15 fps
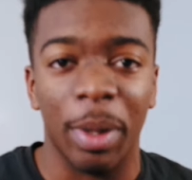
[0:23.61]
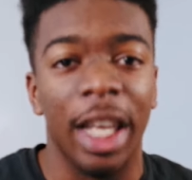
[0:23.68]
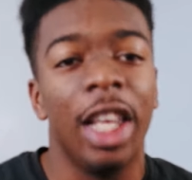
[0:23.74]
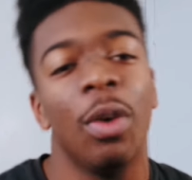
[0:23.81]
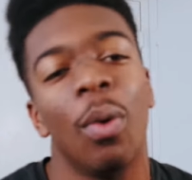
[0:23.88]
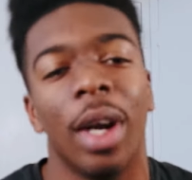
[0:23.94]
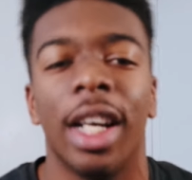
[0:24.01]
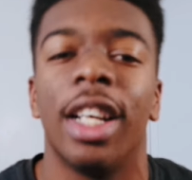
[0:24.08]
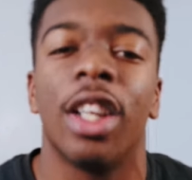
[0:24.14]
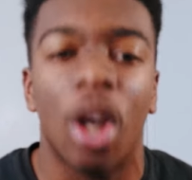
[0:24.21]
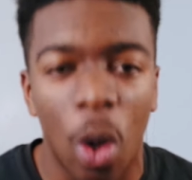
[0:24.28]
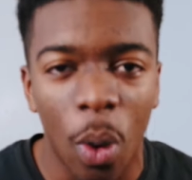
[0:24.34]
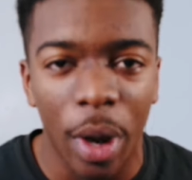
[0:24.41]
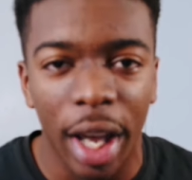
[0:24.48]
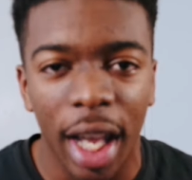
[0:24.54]
But he wanted to
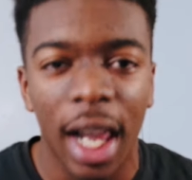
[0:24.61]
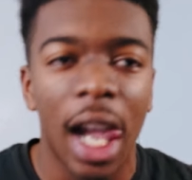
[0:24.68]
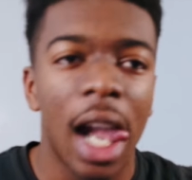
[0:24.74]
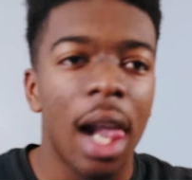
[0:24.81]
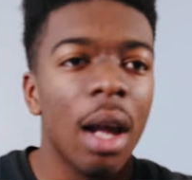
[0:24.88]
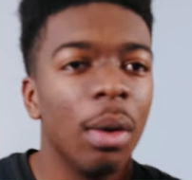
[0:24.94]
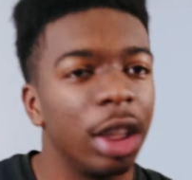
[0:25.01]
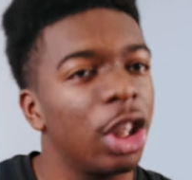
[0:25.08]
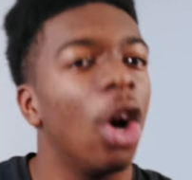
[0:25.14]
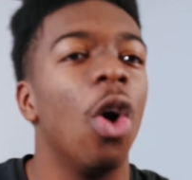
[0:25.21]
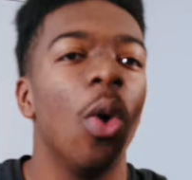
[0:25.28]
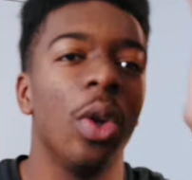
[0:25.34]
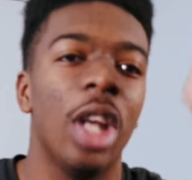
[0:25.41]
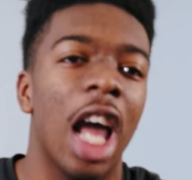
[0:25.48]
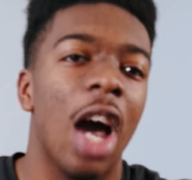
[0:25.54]
quit,
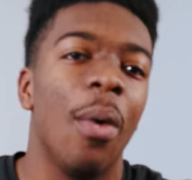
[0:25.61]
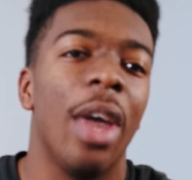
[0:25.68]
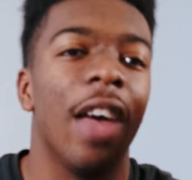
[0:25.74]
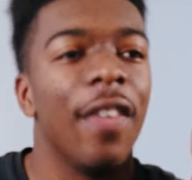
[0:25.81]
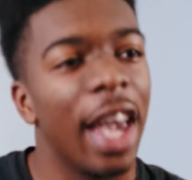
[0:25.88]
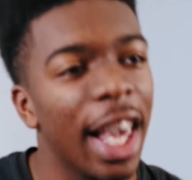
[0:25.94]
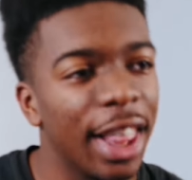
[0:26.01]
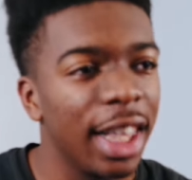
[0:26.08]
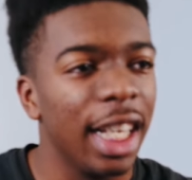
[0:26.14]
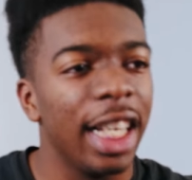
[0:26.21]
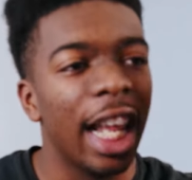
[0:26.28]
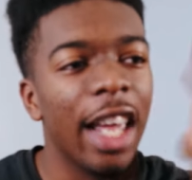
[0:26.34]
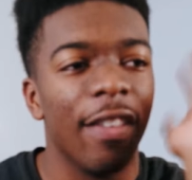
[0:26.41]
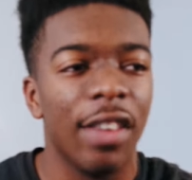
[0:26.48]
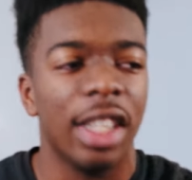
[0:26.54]
so now we have Anthony
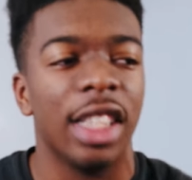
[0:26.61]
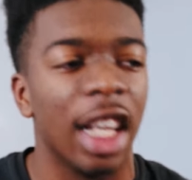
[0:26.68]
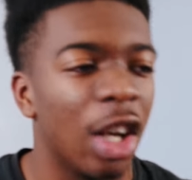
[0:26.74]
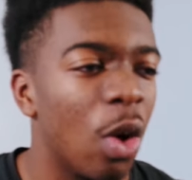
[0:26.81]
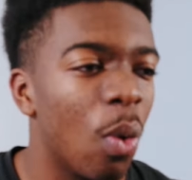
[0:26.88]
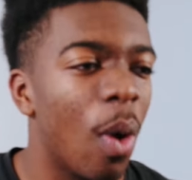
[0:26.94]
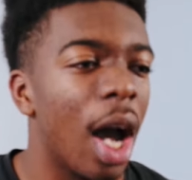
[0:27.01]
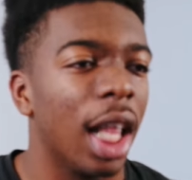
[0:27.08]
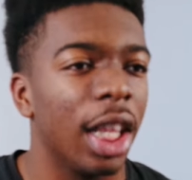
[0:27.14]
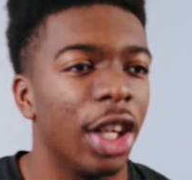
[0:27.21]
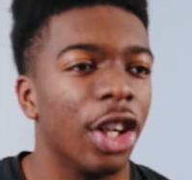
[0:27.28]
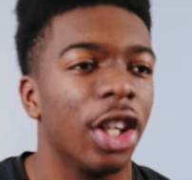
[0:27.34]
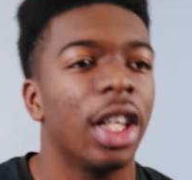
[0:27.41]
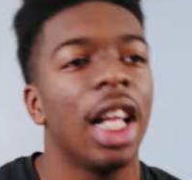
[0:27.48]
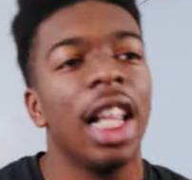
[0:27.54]
Davis and Kawhi
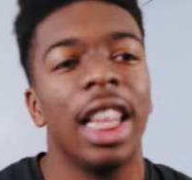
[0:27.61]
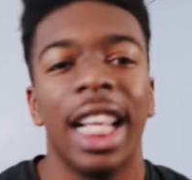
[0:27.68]
Leonard.